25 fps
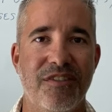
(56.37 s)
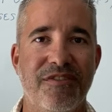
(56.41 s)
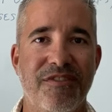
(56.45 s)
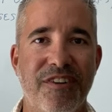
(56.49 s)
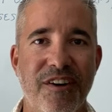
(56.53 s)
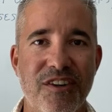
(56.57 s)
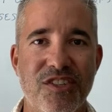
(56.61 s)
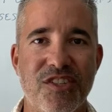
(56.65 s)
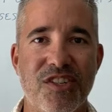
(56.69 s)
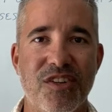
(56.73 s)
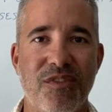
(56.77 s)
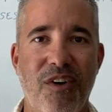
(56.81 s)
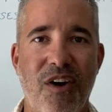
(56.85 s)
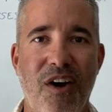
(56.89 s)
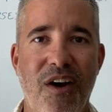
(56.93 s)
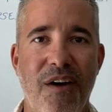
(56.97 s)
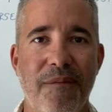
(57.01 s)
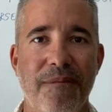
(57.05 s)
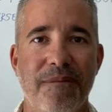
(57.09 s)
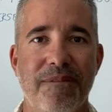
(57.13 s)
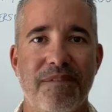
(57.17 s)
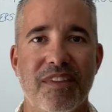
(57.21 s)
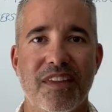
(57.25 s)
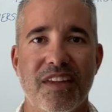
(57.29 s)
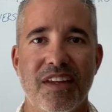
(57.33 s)
First of
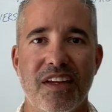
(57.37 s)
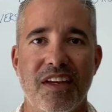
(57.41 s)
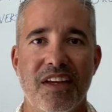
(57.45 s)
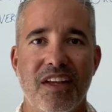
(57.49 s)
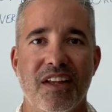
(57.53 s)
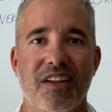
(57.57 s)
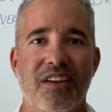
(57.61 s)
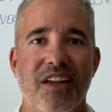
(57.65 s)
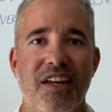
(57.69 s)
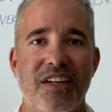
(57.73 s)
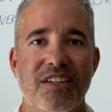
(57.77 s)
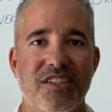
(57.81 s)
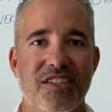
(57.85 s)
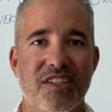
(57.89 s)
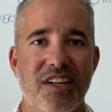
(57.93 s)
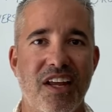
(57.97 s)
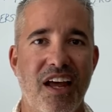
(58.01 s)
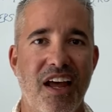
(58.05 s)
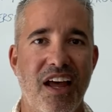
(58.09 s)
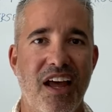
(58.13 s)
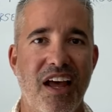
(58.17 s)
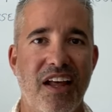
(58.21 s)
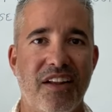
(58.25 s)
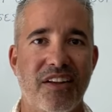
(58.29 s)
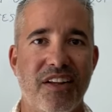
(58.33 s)
all, let's
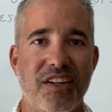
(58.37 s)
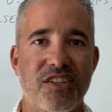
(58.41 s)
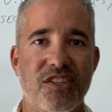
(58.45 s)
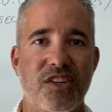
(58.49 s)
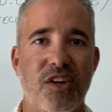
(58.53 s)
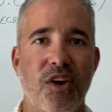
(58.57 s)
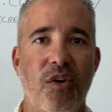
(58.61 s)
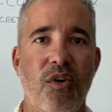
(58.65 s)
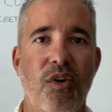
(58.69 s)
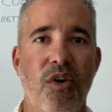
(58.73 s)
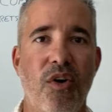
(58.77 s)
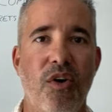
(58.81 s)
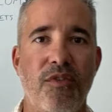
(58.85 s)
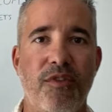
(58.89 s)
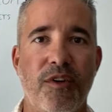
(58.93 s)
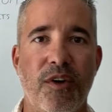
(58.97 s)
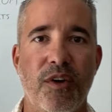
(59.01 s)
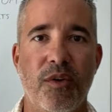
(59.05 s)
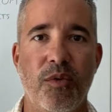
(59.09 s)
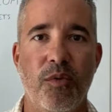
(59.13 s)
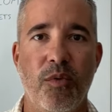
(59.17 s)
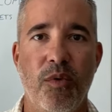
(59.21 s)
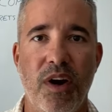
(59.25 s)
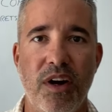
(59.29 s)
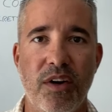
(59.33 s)
go
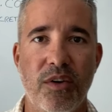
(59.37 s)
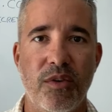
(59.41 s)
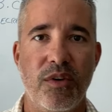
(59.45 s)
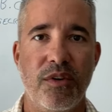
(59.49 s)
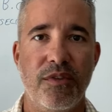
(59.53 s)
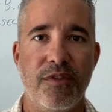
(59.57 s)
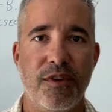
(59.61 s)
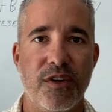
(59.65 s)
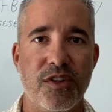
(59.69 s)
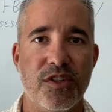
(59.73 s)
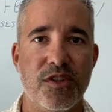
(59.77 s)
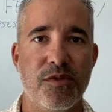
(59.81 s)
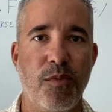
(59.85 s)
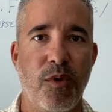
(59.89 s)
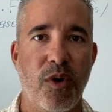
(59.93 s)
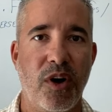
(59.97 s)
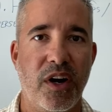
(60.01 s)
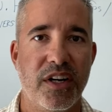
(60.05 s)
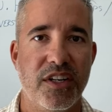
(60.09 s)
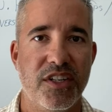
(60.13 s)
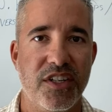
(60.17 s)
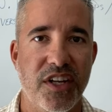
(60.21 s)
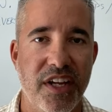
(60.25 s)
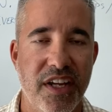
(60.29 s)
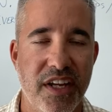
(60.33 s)
over what a reverse
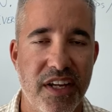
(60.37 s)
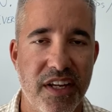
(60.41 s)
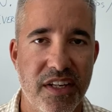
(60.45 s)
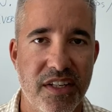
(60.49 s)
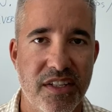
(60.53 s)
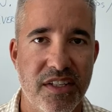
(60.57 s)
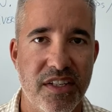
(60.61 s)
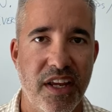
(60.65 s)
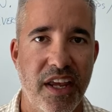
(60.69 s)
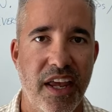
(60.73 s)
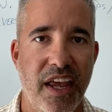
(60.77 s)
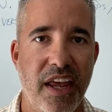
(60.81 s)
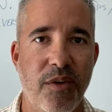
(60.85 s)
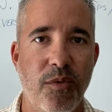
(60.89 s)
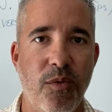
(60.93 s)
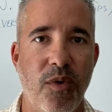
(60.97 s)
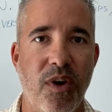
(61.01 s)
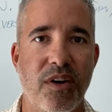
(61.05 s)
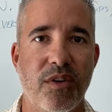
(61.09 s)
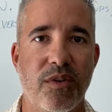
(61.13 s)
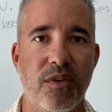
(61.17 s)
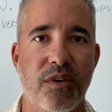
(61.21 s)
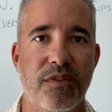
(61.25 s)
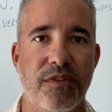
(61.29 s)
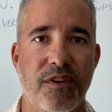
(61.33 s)
mortgage is and
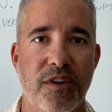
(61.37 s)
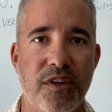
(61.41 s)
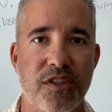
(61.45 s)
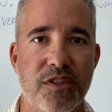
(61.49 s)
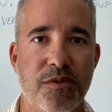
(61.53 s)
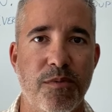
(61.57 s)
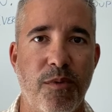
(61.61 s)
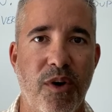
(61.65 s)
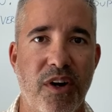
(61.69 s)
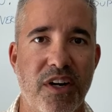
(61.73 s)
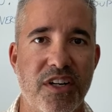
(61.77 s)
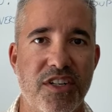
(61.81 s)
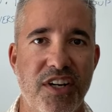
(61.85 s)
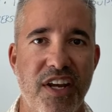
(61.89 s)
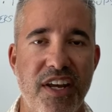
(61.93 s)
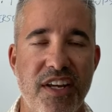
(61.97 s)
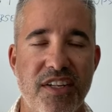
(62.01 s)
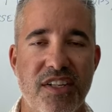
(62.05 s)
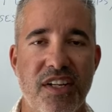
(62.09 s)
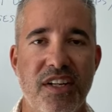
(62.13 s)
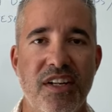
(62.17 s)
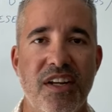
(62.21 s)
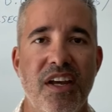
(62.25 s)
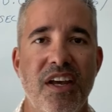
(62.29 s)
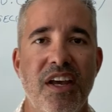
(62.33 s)
what a reverse mortgage
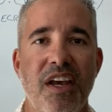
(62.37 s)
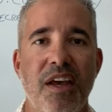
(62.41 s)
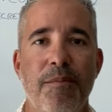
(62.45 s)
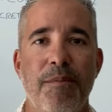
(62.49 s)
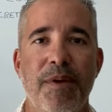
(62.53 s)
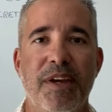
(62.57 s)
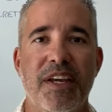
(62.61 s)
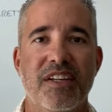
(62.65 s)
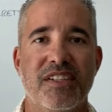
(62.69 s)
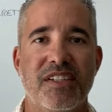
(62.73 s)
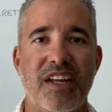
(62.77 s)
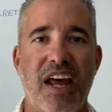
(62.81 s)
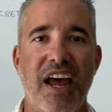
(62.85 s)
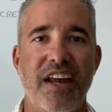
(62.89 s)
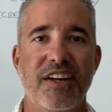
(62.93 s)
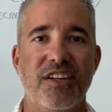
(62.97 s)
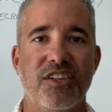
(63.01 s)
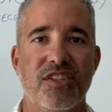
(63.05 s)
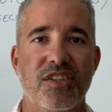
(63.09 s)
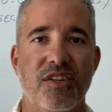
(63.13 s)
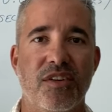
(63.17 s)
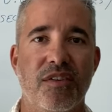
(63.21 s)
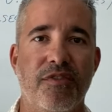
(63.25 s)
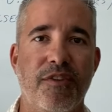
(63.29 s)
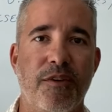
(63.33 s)
isn't, because
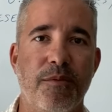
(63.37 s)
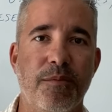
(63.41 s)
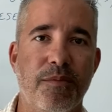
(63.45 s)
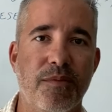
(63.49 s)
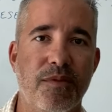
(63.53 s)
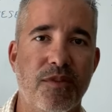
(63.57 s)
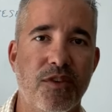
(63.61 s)
from